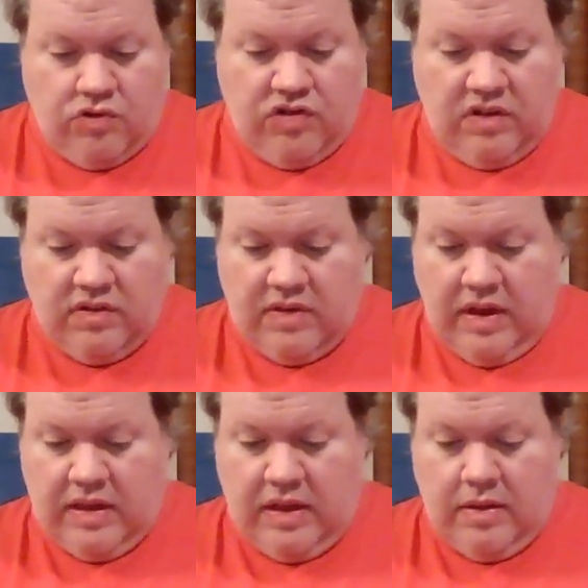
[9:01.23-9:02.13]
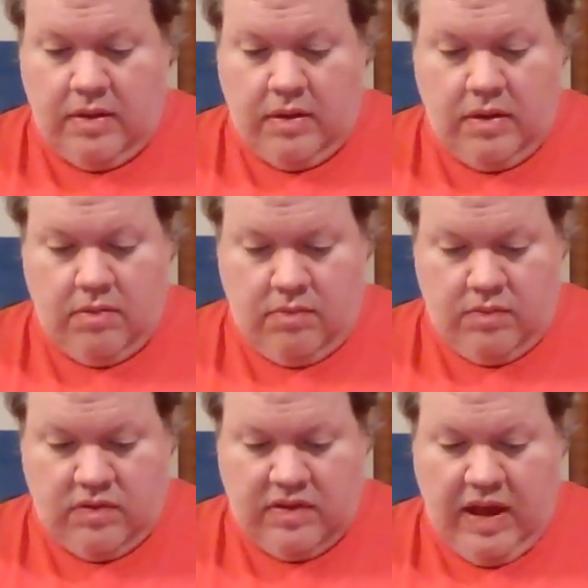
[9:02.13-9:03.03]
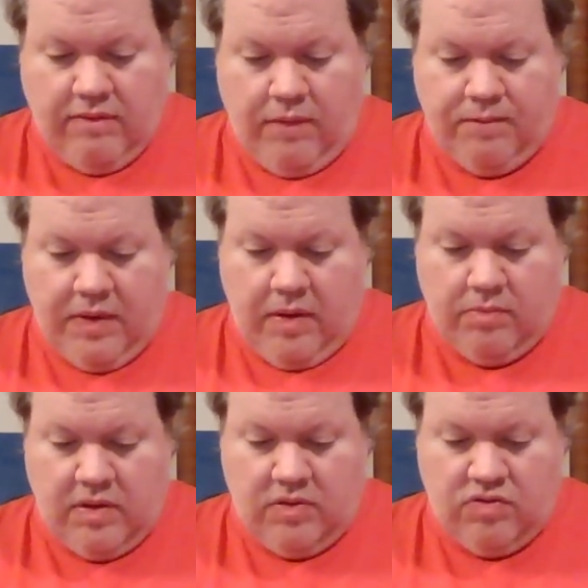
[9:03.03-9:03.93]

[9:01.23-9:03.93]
she's done several films,